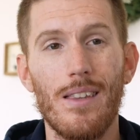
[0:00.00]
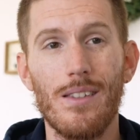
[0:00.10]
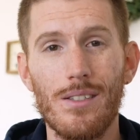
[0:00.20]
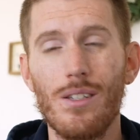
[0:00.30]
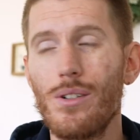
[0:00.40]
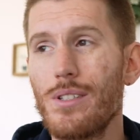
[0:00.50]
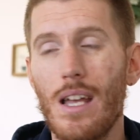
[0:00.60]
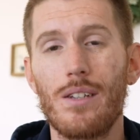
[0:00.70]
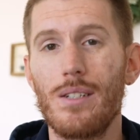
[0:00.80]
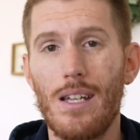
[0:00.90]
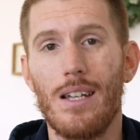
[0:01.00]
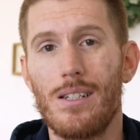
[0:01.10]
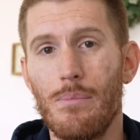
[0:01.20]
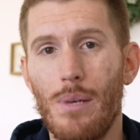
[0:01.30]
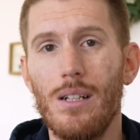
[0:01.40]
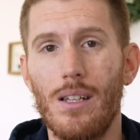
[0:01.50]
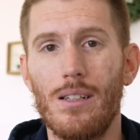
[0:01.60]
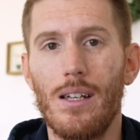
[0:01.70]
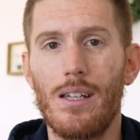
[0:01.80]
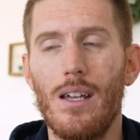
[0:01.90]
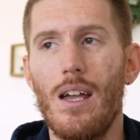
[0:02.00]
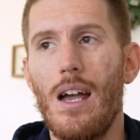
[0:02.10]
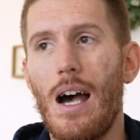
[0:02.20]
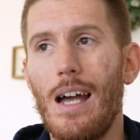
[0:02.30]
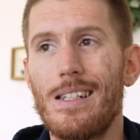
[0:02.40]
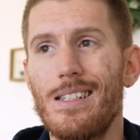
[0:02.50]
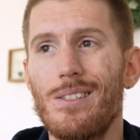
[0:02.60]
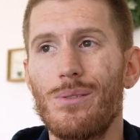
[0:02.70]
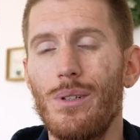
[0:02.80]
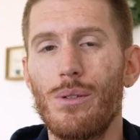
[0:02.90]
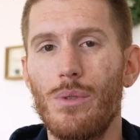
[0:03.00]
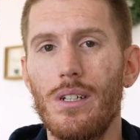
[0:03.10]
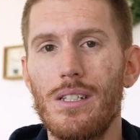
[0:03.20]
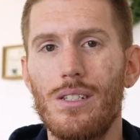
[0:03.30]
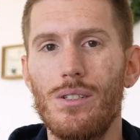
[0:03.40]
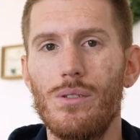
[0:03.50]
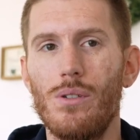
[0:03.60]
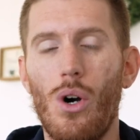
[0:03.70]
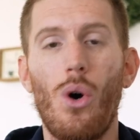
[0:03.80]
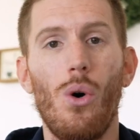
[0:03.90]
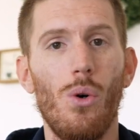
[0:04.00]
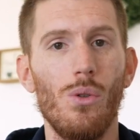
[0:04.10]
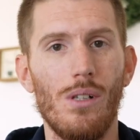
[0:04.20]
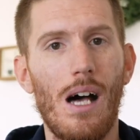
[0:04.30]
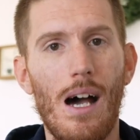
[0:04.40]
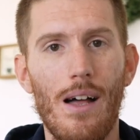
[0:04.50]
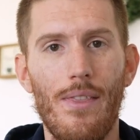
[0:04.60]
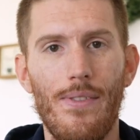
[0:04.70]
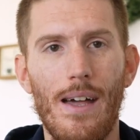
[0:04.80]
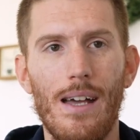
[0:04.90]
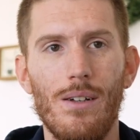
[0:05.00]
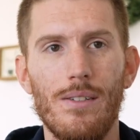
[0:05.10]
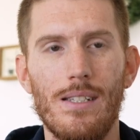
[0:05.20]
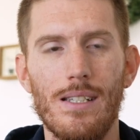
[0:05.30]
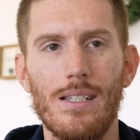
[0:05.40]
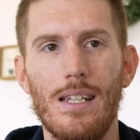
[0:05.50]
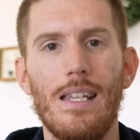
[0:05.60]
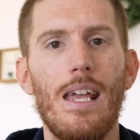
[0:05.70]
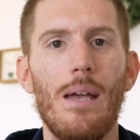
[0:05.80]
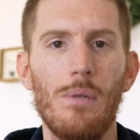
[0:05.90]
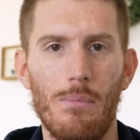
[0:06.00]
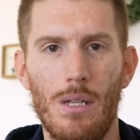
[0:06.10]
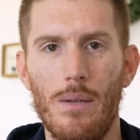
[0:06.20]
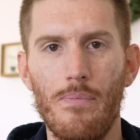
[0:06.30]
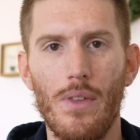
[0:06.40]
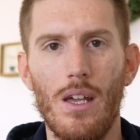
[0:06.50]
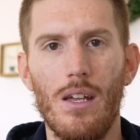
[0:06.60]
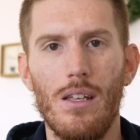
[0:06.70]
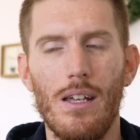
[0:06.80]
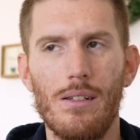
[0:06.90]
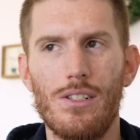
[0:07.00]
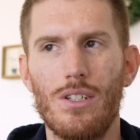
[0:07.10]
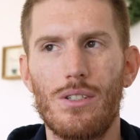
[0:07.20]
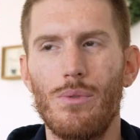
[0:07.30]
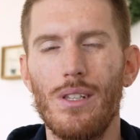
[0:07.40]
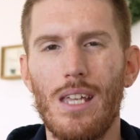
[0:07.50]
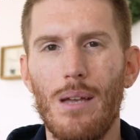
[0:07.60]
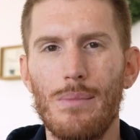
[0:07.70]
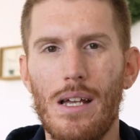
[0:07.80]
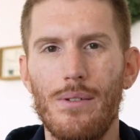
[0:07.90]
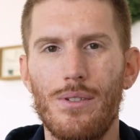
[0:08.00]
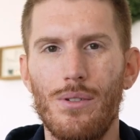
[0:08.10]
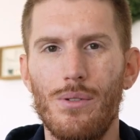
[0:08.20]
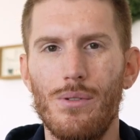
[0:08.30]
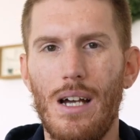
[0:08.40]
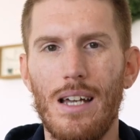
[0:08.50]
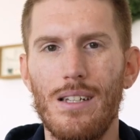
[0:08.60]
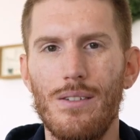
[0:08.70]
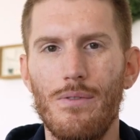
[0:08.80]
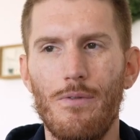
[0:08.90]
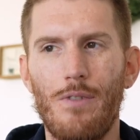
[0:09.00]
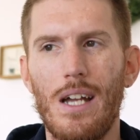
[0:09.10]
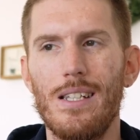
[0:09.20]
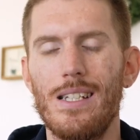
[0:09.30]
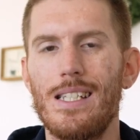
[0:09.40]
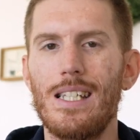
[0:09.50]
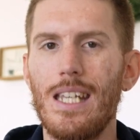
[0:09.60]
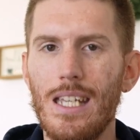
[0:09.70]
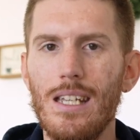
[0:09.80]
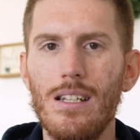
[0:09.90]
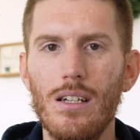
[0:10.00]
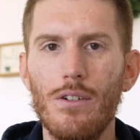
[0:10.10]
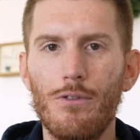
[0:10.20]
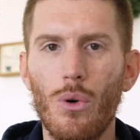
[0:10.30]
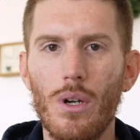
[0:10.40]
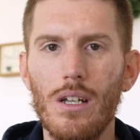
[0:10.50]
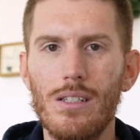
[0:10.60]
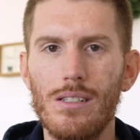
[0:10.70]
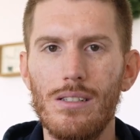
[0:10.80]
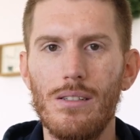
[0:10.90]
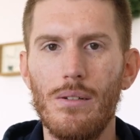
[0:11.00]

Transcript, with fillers: This year is actually kind of compelling. Like, I didn't really run into a whole lot that didn't inhibit me. It just really came down to, I didn't find a need for it,